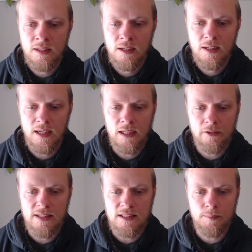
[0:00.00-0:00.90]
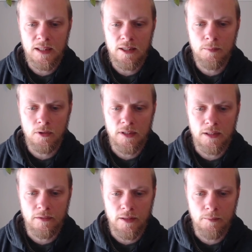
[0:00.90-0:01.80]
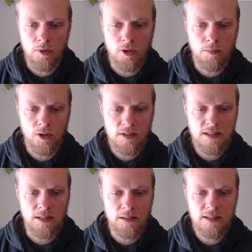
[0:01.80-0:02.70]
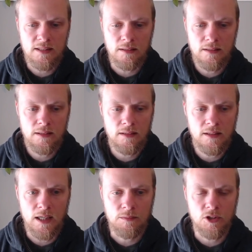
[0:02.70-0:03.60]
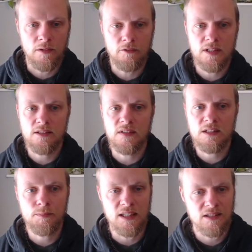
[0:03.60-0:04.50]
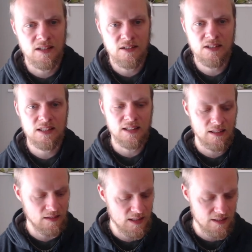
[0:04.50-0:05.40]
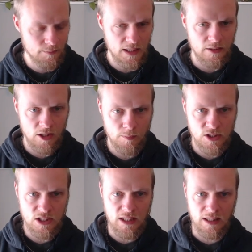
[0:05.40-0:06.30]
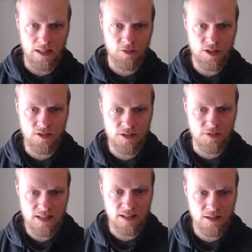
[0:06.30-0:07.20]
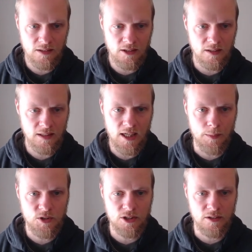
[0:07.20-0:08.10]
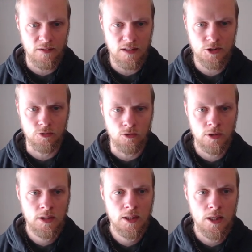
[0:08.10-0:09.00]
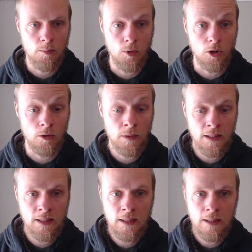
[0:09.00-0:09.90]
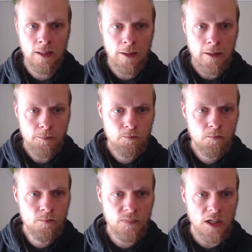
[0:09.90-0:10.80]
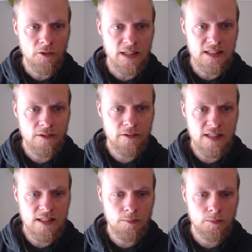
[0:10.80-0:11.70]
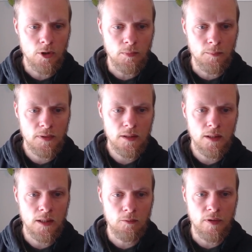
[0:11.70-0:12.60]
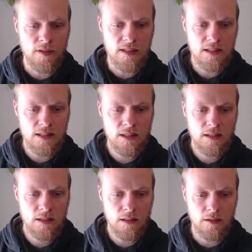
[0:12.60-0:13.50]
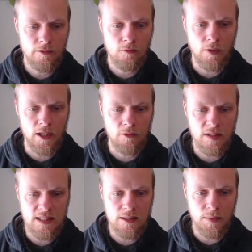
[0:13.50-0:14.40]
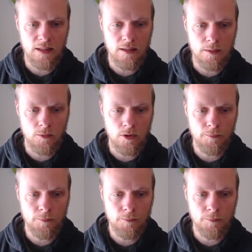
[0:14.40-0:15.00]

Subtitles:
And our estimated model here in the Bode plot still doesn't capture the resonance peak. So it looks like it doesn't matter how much data we use, we're still not going to capture the true model. All right, so there is some problem with this way of estimating the model.